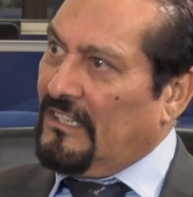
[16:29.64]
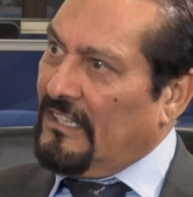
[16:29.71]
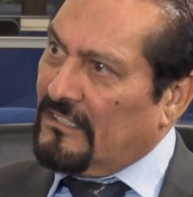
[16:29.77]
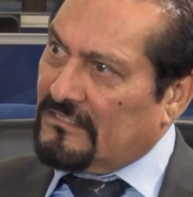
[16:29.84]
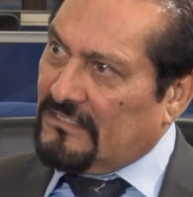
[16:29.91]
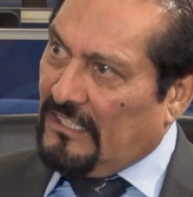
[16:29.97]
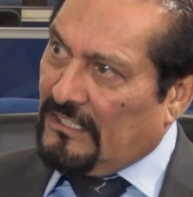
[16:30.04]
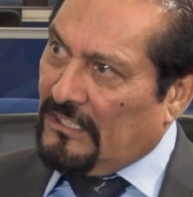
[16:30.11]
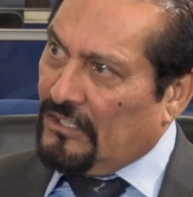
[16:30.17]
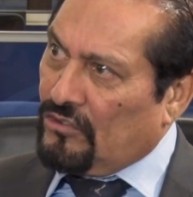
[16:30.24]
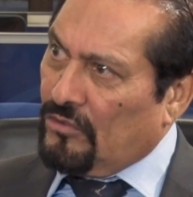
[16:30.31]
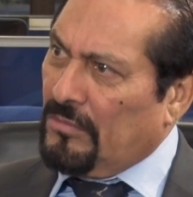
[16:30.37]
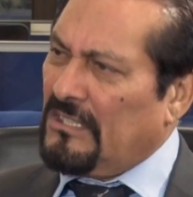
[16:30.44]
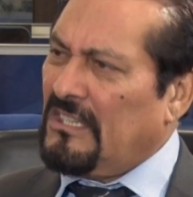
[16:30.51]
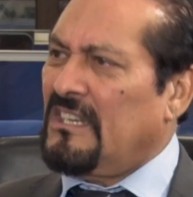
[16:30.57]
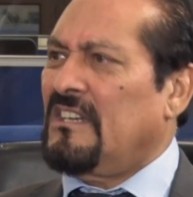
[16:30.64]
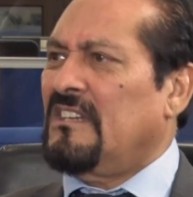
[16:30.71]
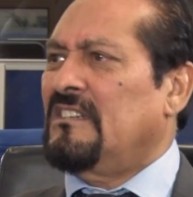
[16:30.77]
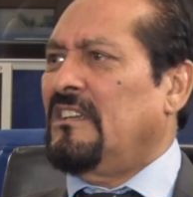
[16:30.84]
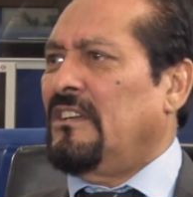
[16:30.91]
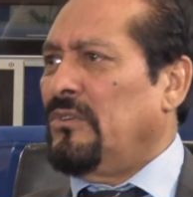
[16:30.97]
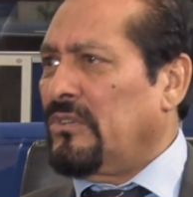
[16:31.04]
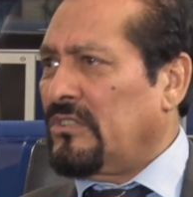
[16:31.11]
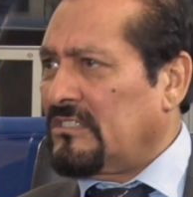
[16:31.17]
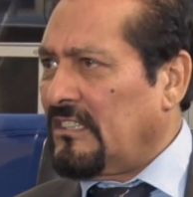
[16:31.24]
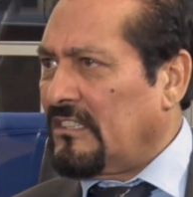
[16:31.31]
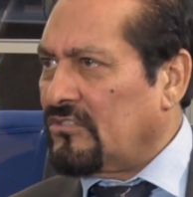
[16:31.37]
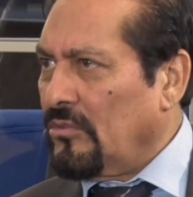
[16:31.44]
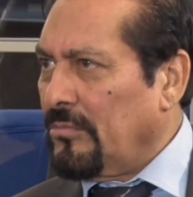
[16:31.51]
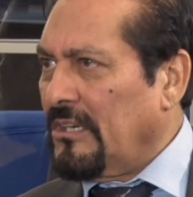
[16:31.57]
things that need to be done, a notice
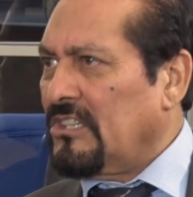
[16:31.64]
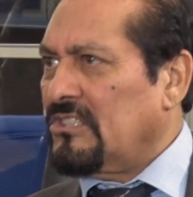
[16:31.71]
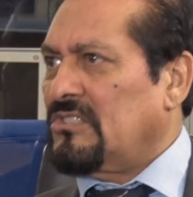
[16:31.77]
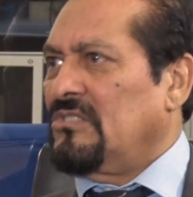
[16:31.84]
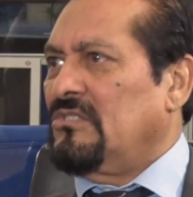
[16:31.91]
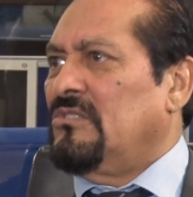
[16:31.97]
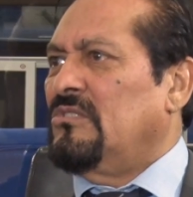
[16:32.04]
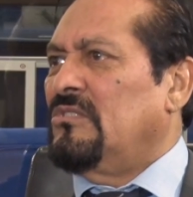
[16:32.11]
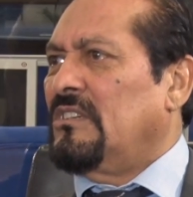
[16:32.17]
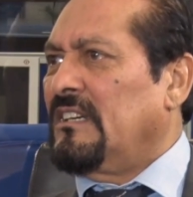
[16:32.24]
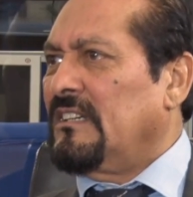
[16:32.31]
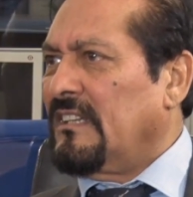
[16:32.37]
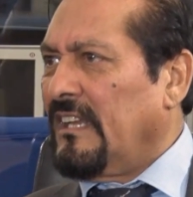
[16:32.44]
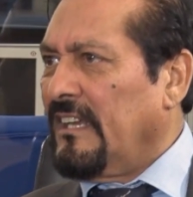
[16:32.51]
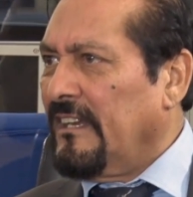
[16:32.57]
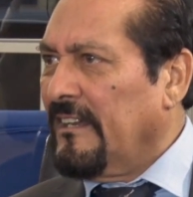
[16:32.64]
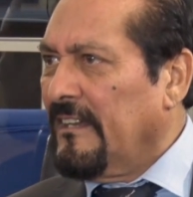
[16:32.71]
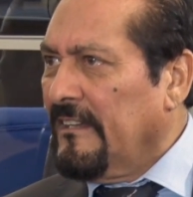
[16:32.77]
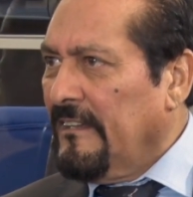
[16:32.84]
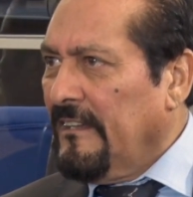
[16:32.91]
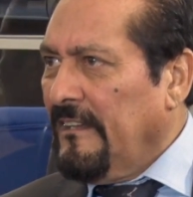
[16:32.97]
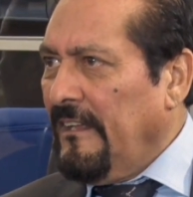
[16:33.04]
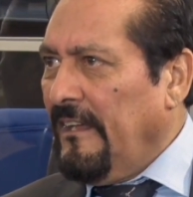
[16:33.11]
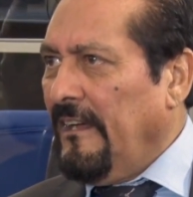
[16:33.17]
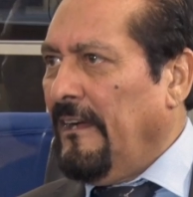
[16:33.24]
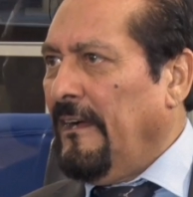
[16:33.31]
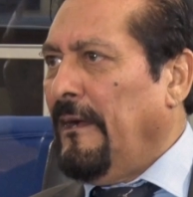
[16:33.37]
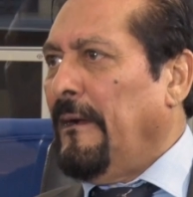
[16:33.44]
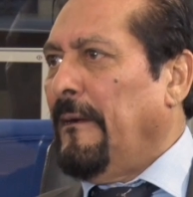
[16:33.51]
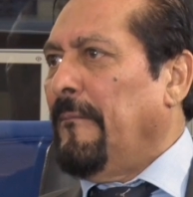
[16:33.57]
has to be issued, and then
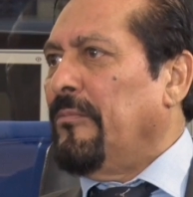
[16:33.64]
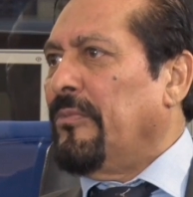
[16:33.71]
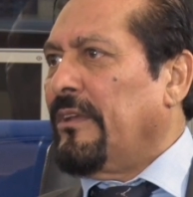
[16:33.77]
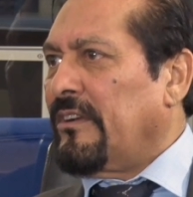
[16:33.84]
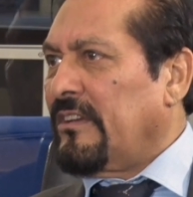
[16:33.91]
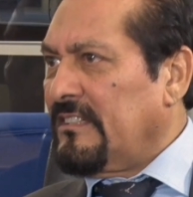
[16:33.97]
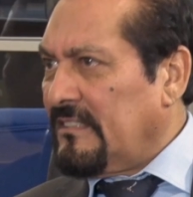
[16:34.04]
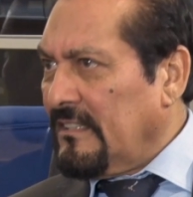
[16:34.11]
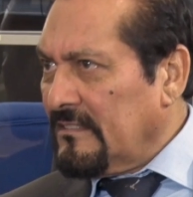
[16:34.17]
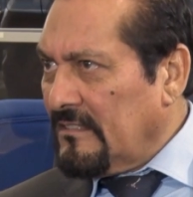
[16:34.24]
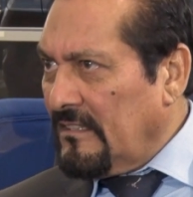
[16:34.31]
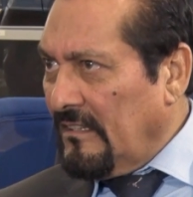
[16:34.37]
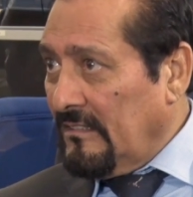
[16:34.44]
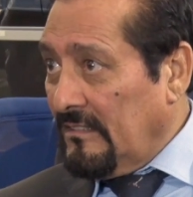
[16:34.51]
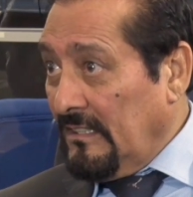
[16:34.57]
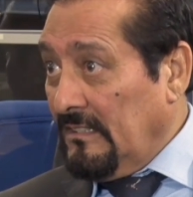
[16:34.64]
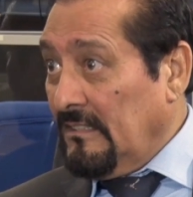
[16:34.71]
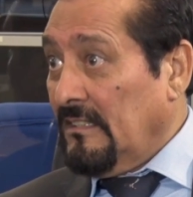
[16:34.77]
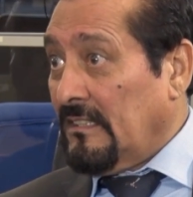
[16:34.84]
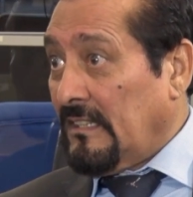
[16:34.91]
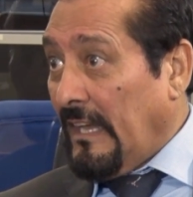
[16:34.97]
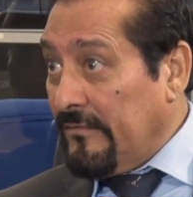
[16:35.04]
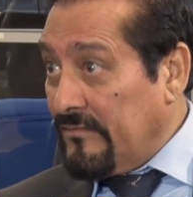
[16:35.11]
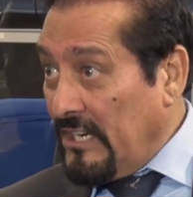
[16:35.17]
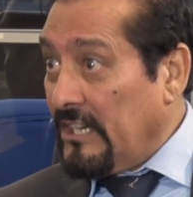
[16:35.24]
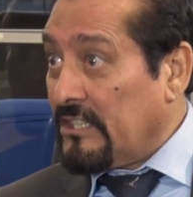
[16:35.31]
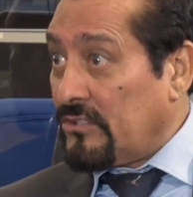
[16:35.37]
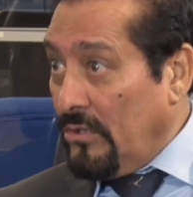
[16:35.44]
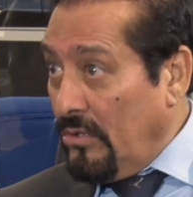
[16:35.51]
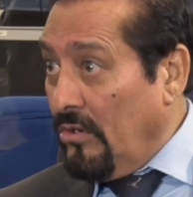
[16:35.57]
the
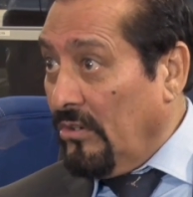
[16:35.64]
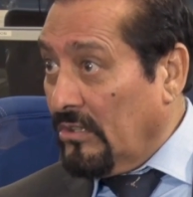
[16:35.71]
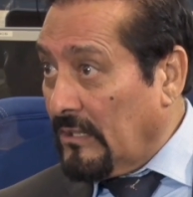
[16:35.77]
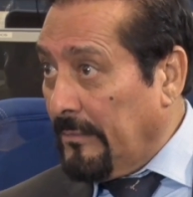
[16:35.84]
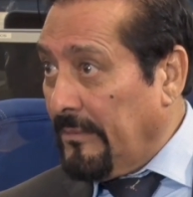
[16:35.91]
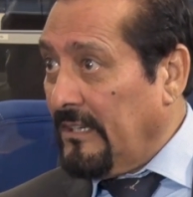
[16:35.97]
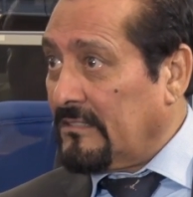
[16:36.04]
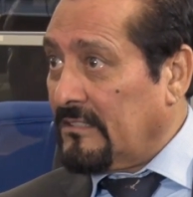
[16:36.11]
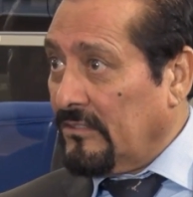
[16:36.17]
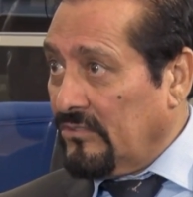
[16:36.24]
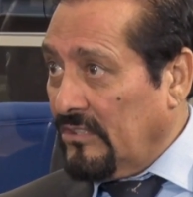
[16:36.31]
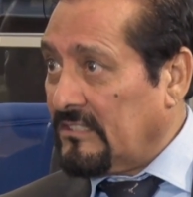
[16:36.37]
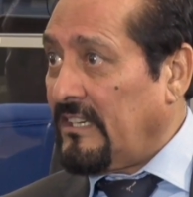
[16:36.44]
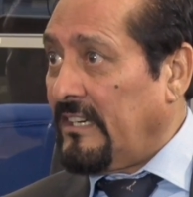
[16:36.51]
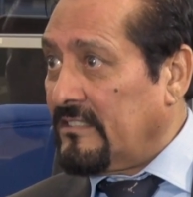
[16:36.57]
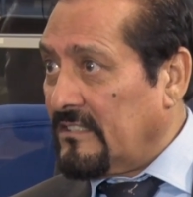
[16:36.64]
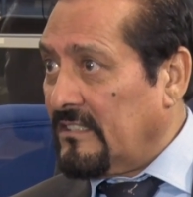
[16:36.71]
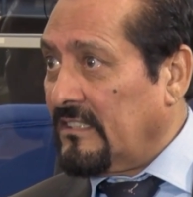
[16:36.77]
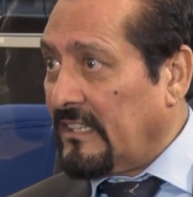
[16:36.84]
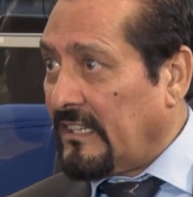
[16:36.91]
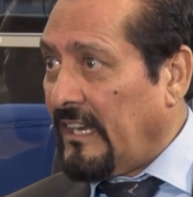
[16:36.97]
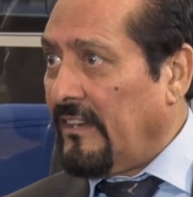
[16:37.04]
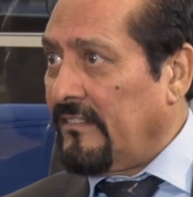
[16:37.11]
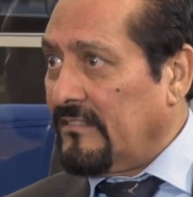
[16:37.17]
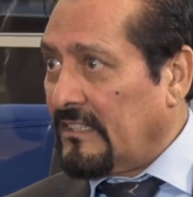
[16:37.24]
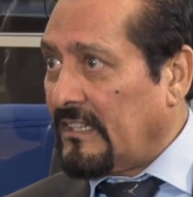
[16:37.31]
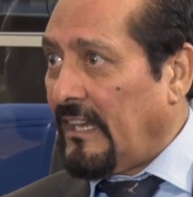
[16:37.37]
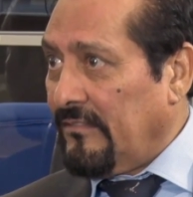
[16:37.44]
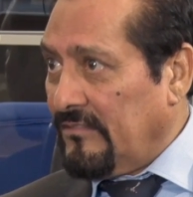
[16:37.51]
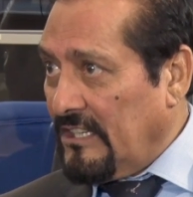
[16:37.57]
caveator, the person who has entered the
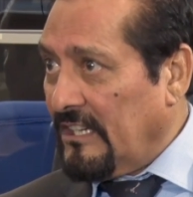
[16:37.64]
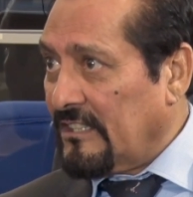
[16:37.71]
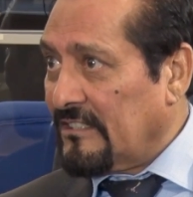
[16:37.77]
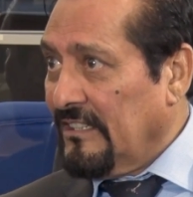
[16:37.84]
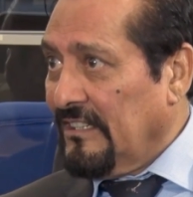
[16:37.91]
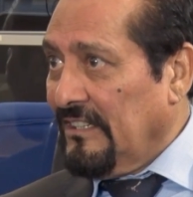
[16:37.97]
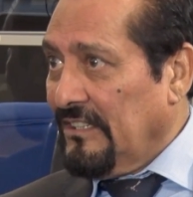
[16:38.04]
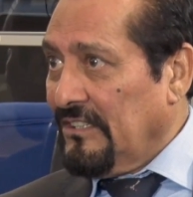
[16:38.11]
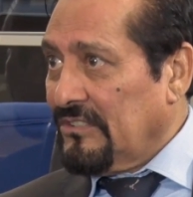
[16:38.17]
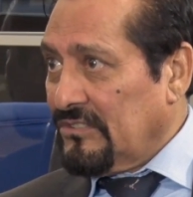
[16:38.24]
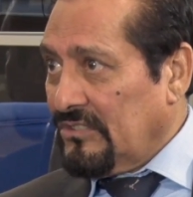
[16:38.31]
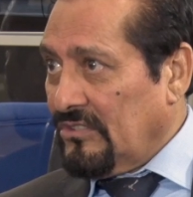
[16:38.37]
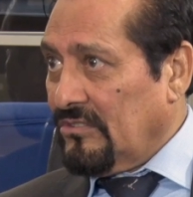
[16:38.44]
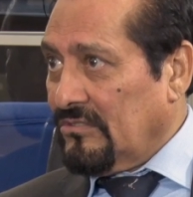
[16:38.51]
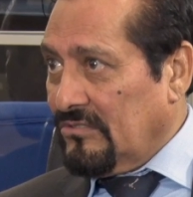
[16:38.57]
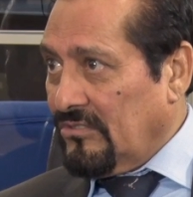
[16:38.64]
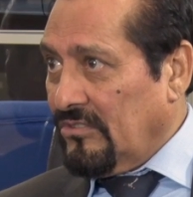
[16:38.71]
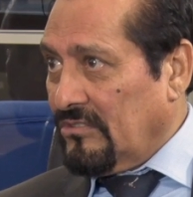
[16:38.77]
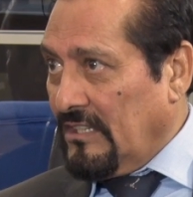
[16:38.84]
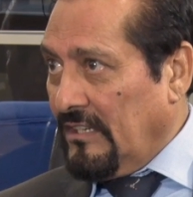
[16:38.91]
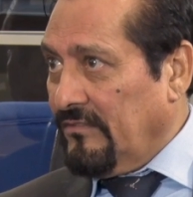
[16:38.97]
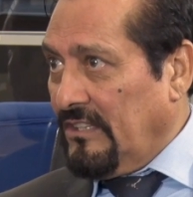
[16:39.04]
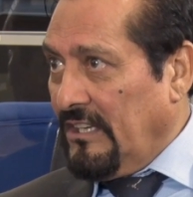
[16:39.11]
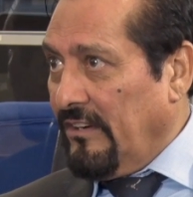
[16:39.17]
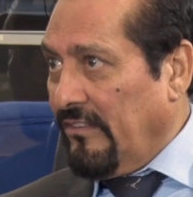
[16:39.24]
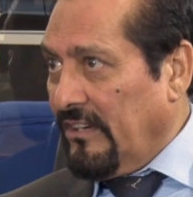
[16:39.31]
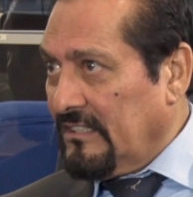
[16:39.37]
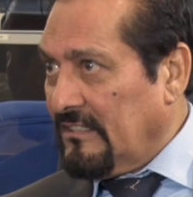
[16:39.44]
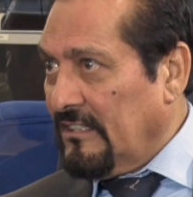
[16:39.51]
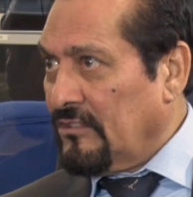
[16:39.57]
caveat, should give their
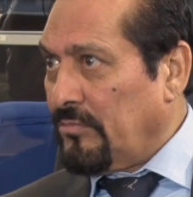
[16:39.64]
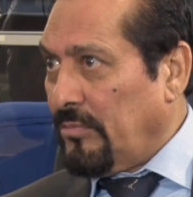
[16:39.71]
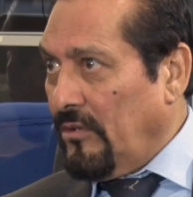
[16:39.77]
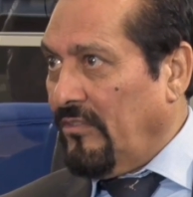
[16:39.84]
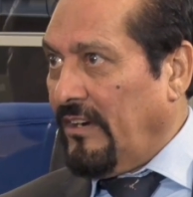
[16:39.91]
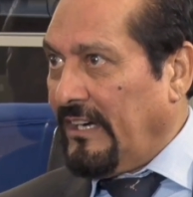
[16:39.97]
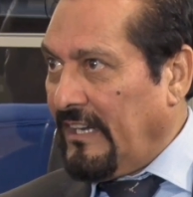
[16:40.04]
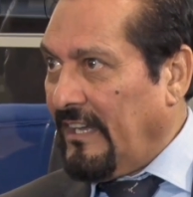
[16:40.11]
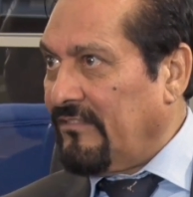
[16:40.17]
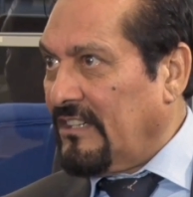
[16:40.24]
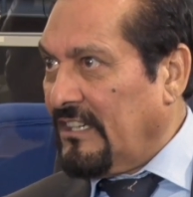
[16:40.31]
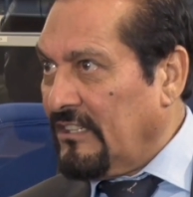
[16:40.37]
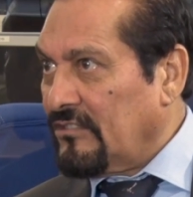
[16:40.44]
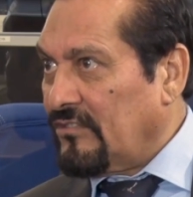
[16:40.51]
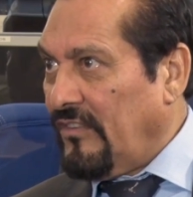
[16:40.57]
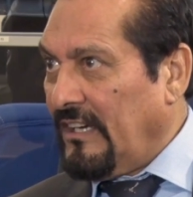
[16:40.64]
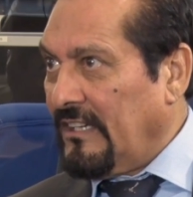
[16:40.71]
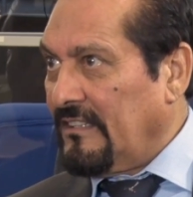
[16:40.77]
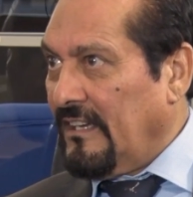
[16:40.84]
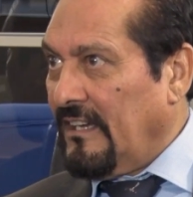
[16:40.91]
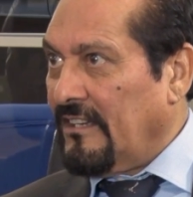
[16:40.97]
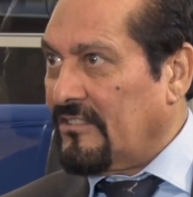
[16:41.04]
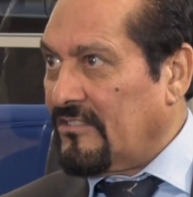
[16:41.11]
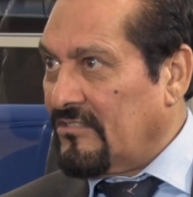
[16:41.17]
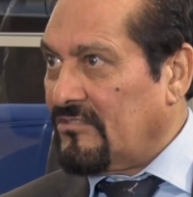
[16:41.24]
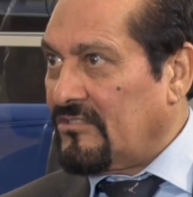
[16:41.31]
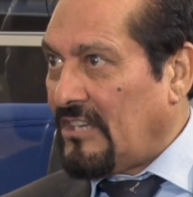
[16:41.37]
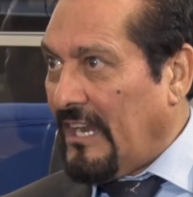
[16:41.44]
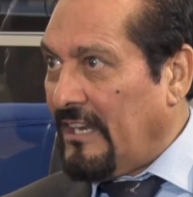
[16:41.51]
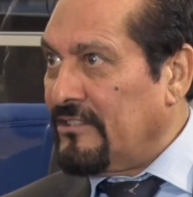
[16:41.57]
reasons, provide evidence why they are
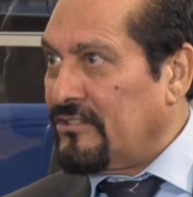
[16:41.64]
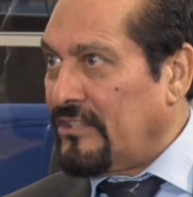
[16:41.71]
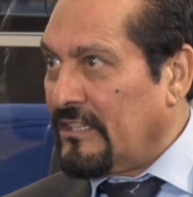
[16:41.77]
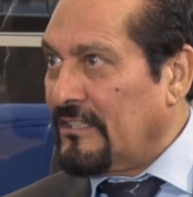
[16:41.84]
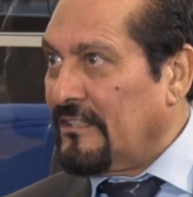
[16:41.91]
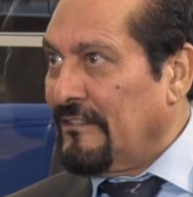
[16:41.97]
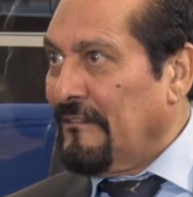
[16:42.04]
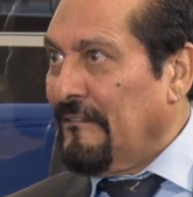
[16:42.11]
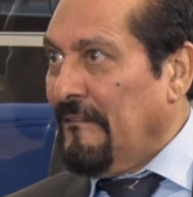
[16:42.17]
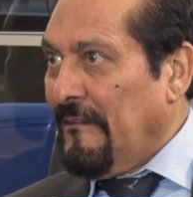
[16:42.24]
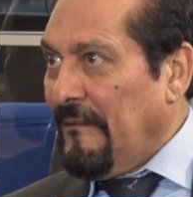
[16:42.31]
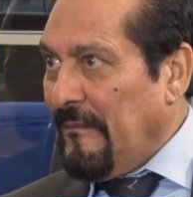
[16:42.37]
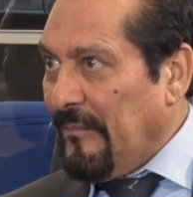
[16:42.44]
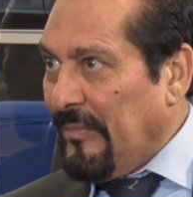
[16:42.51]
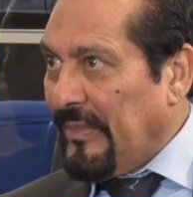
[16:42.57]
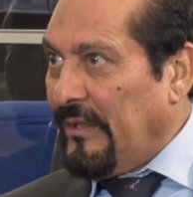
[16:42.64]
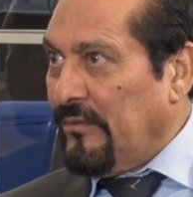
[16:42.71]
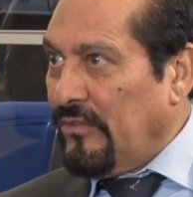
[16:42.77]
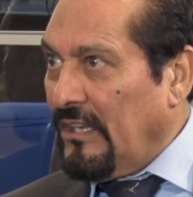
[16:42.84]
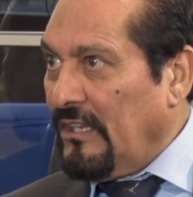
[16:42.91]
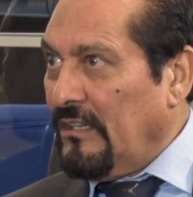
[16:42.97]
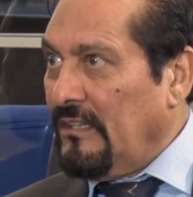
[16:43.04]
challenging the will.